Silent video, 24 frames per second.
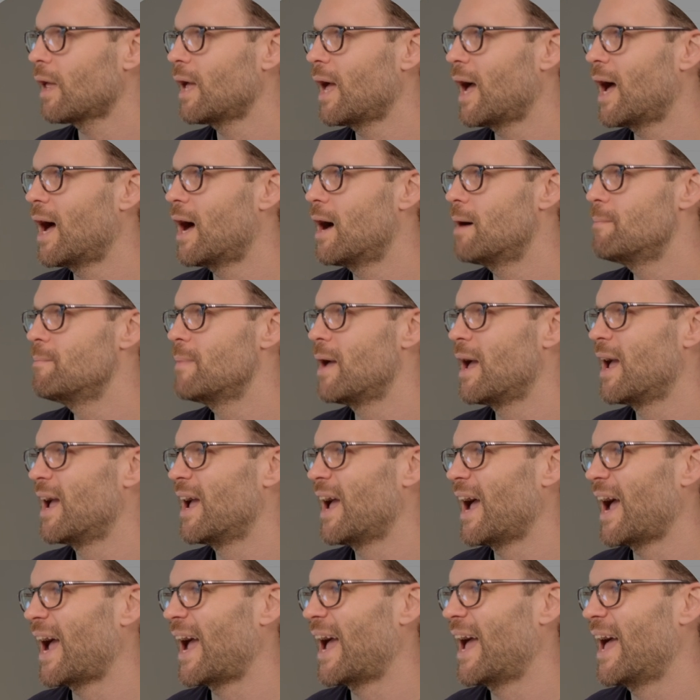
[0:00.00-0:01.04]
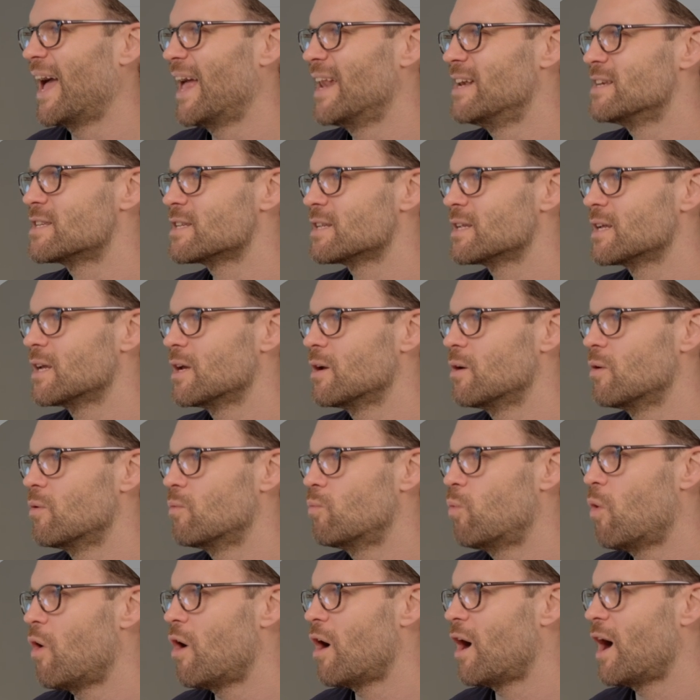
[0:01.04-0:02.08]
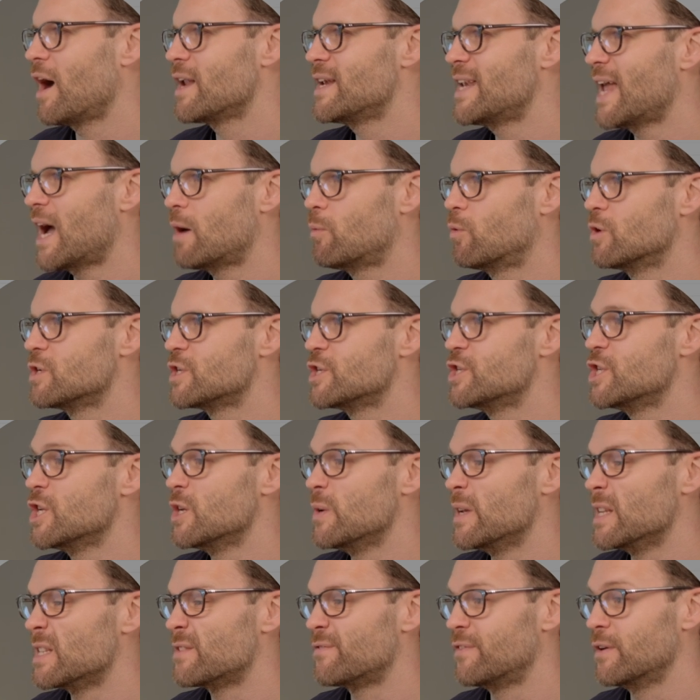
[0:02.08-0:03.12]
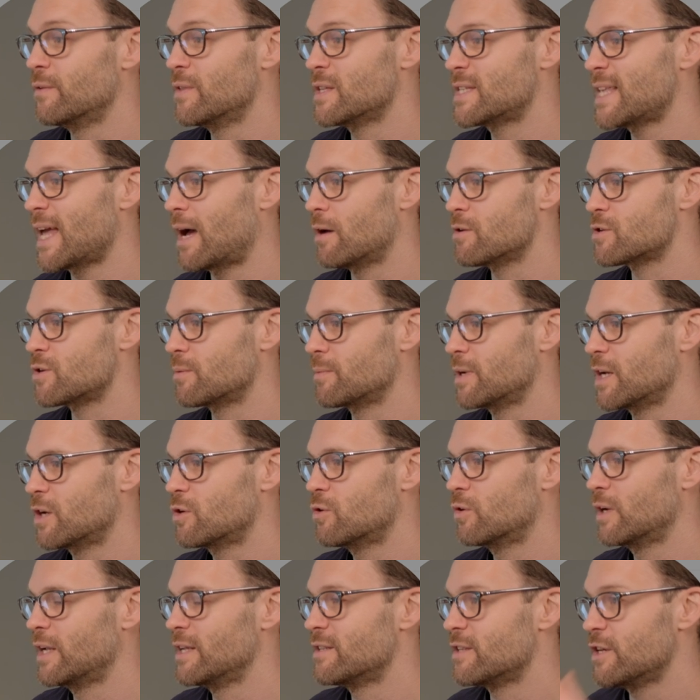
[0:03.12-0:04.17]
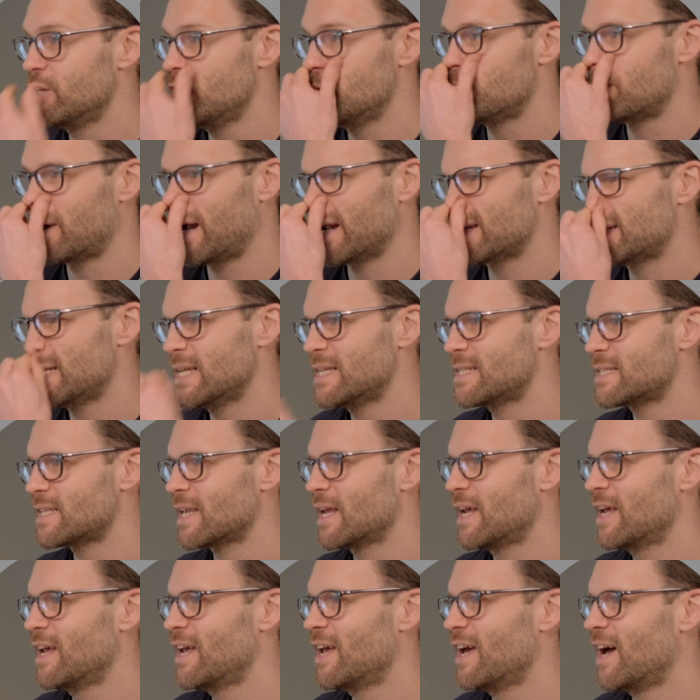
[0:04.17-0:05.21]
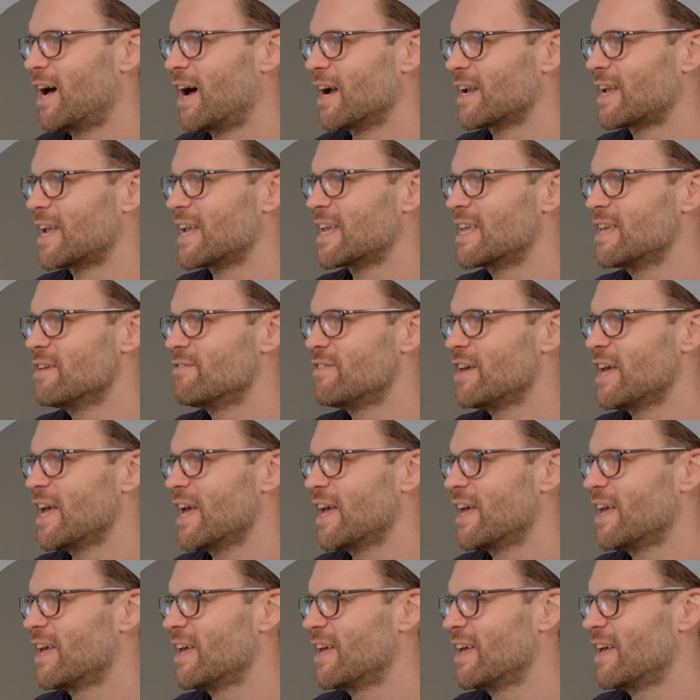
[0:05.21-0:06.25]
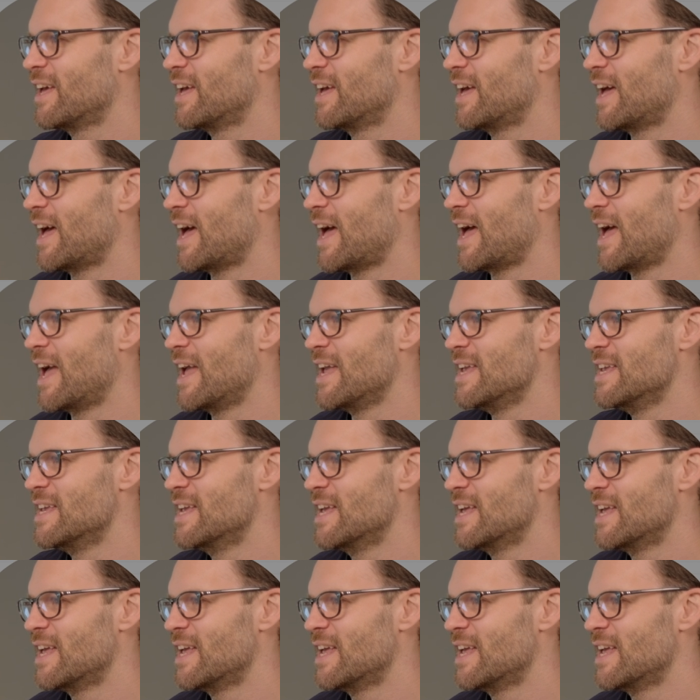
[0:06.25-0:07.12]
um, and what I now want to do is fill this out. So I'm gonna call it, it's a new practice. I can give it a